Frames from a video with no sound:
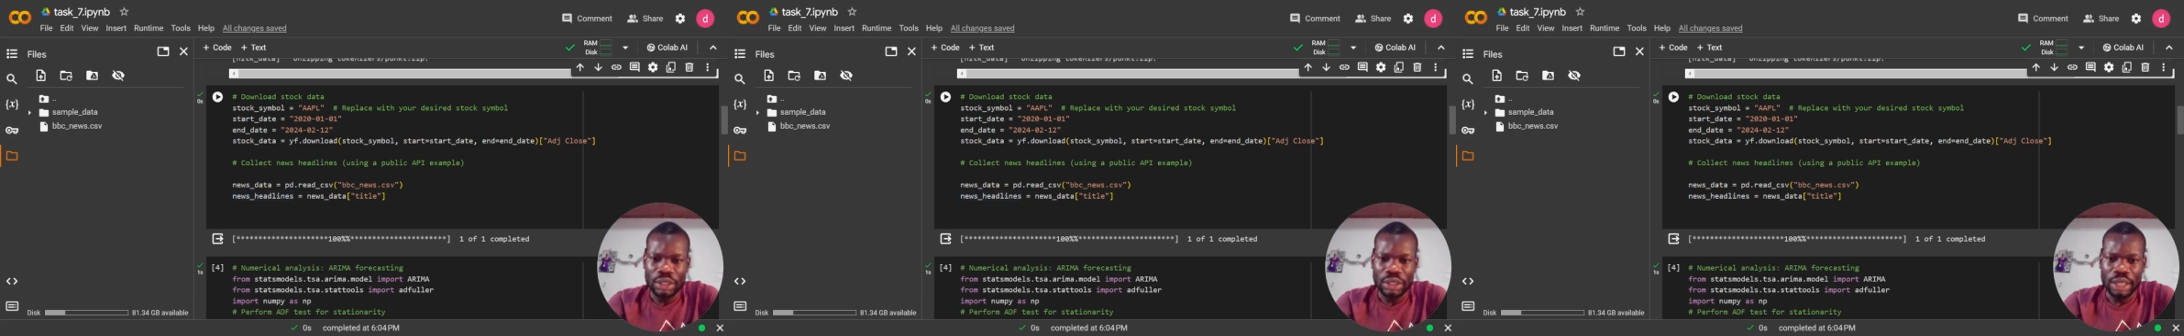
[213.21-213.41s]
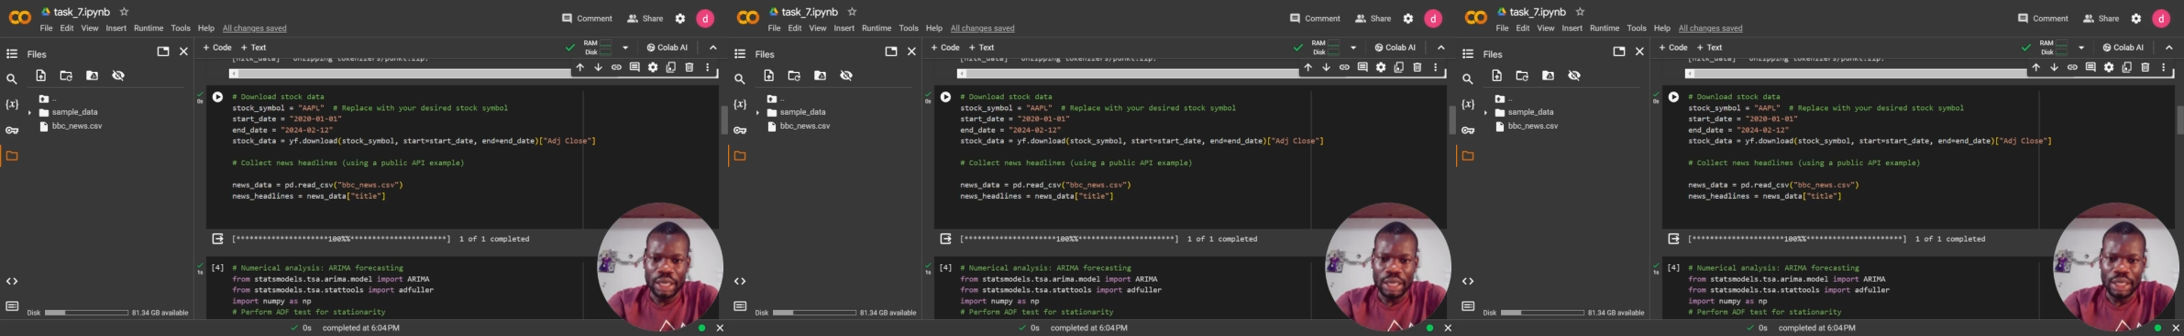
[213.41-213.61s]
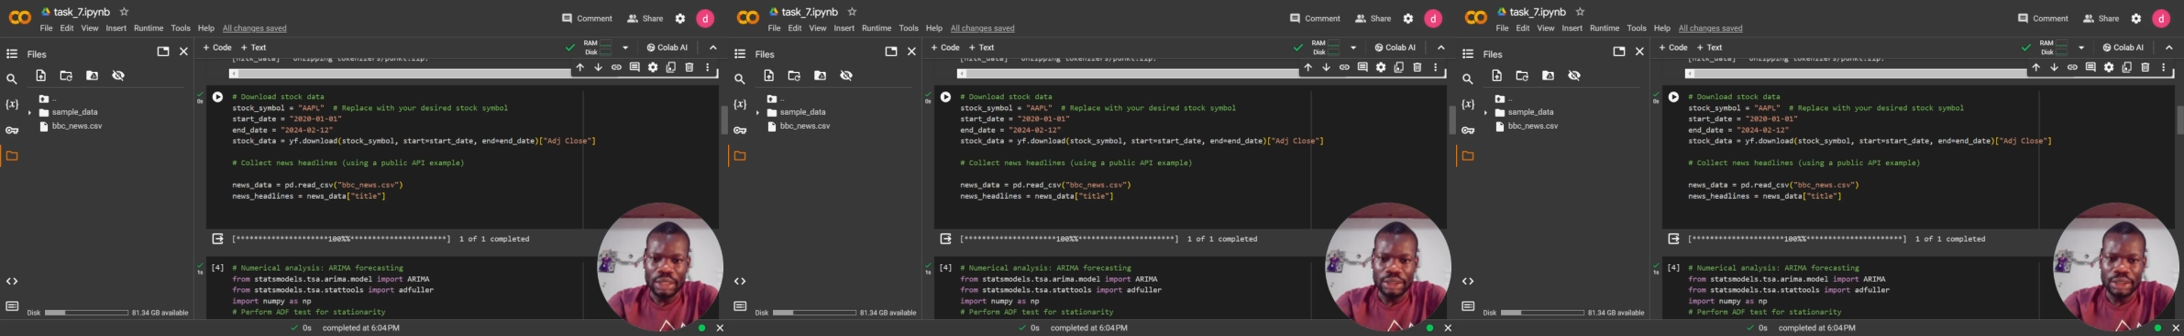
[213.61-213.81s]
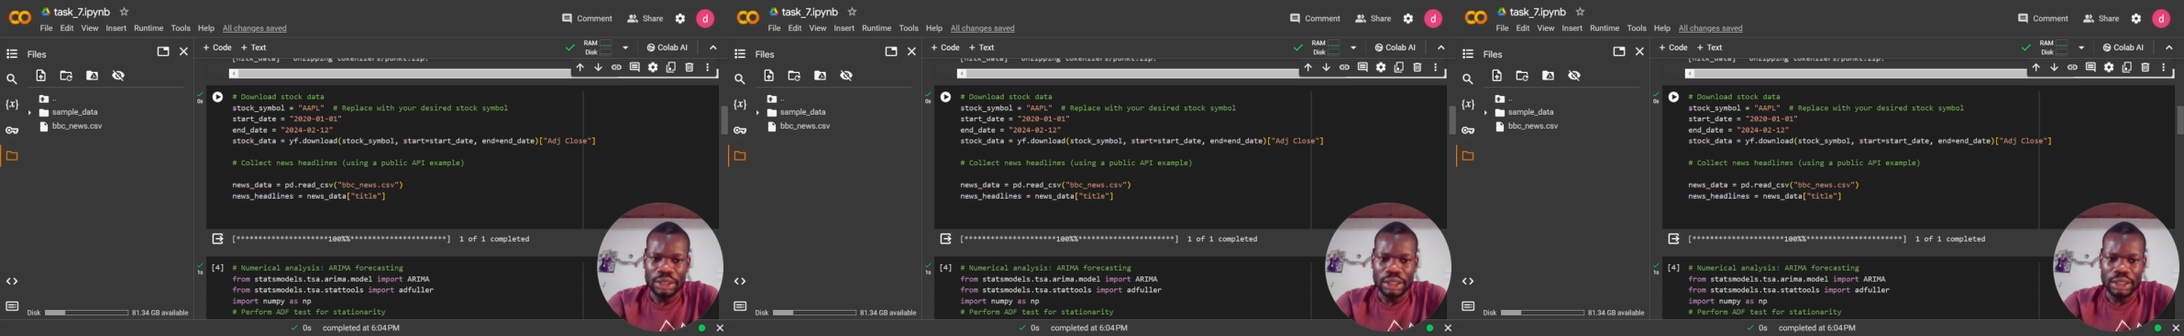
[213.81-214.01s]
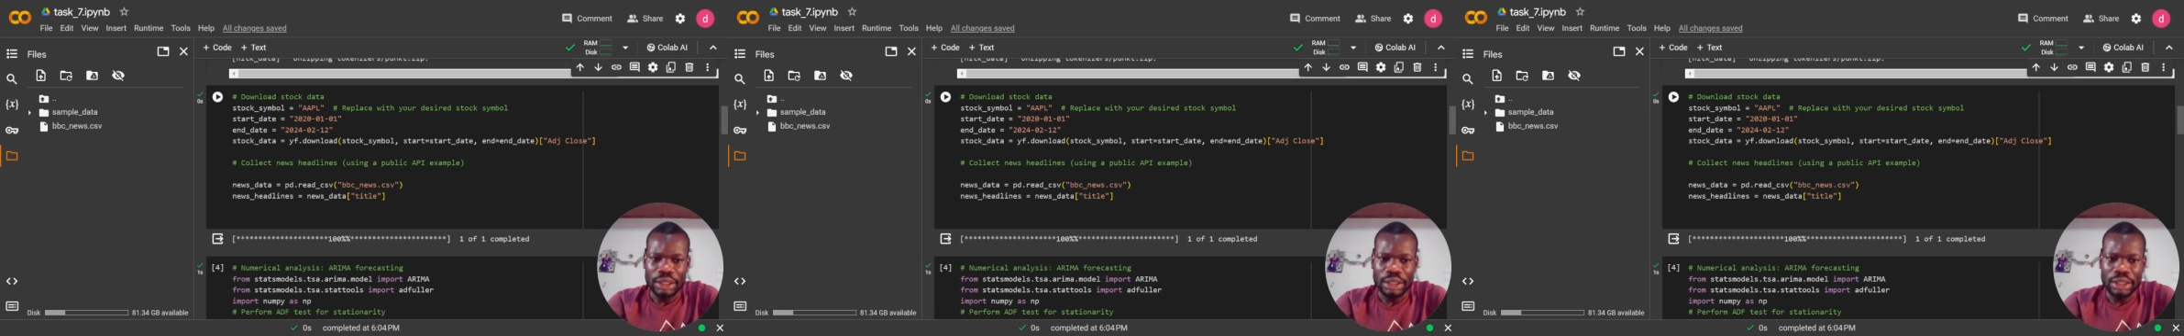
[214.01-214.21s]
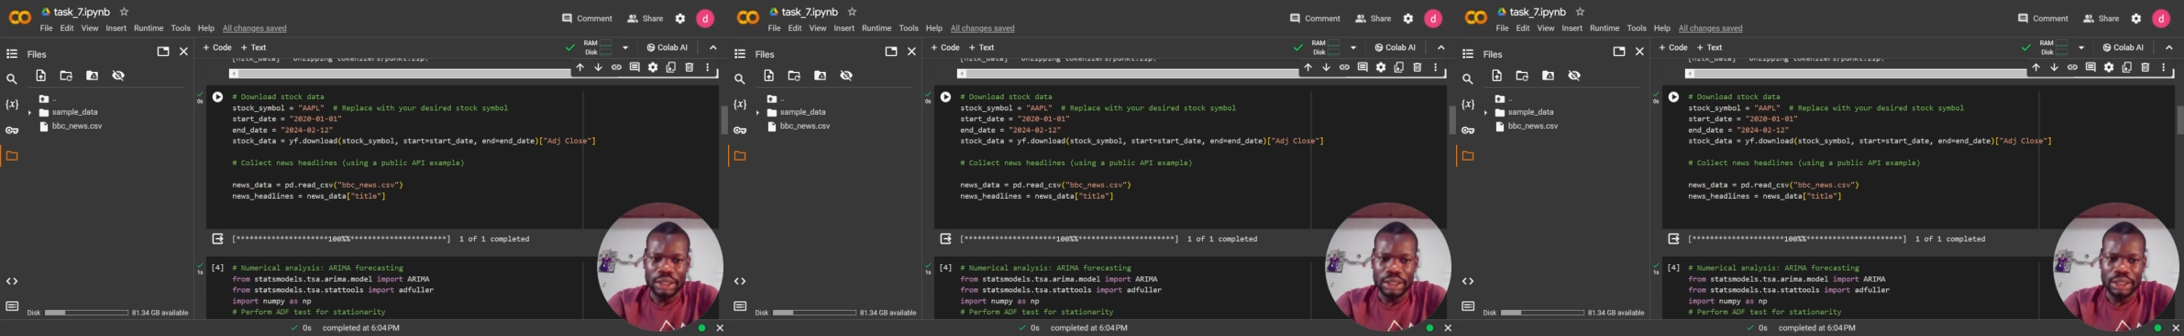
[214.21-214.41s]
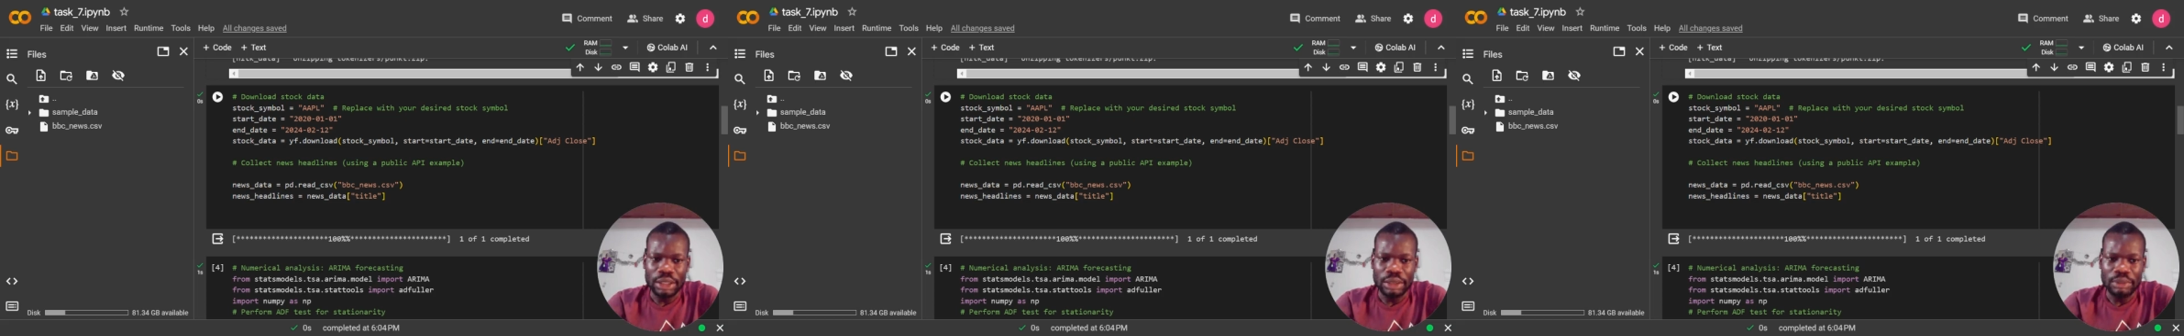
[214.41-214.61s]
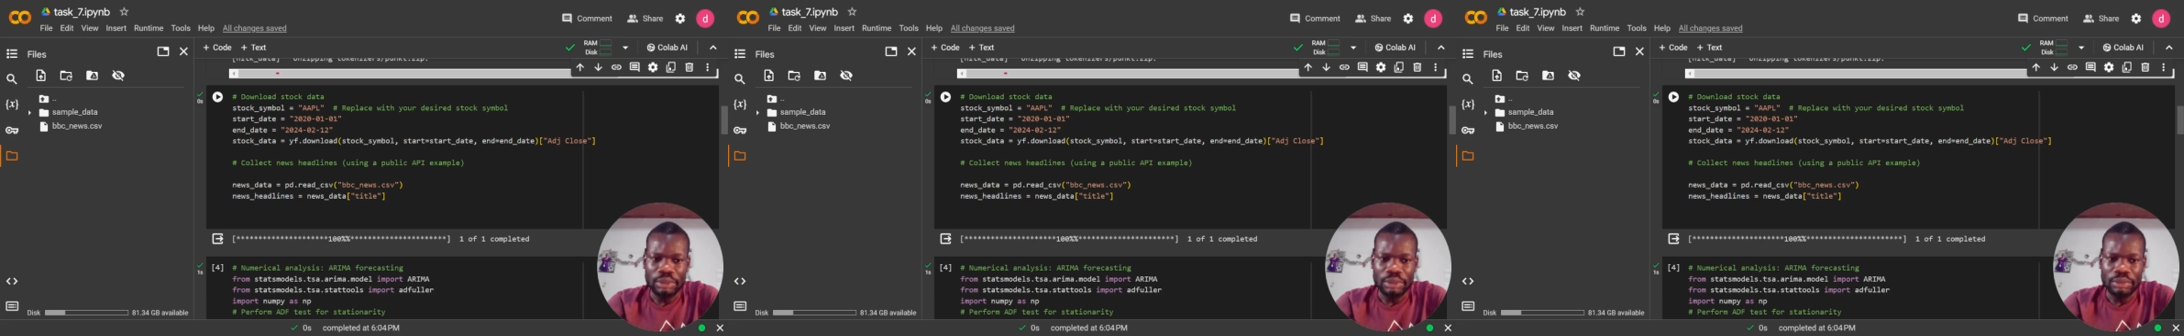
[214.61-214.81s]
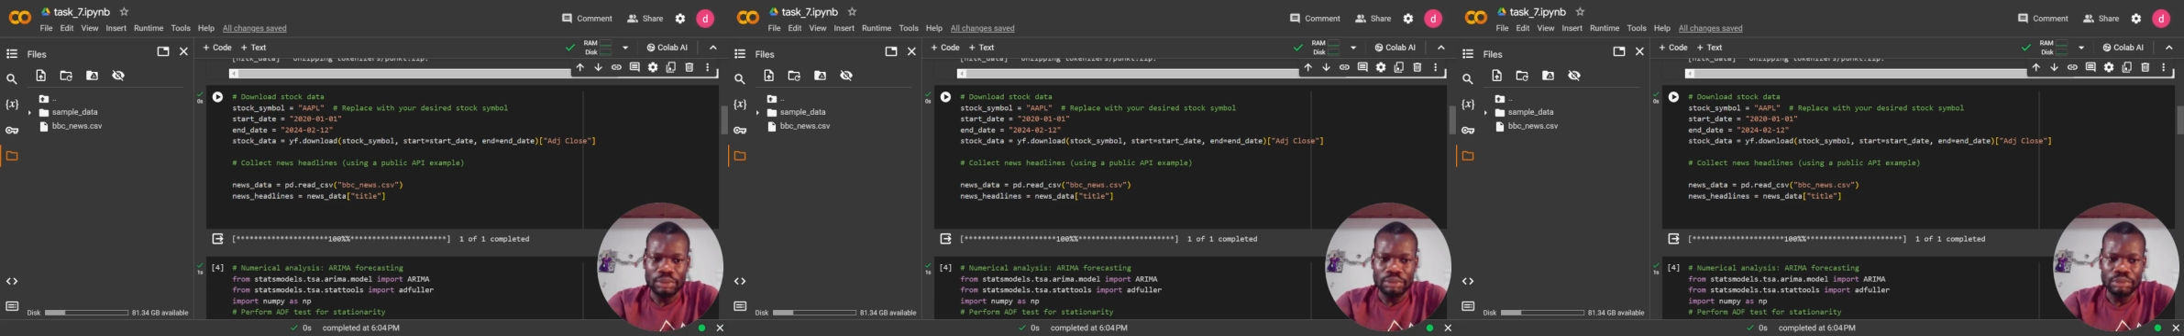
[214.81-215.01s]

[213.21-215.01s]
that um,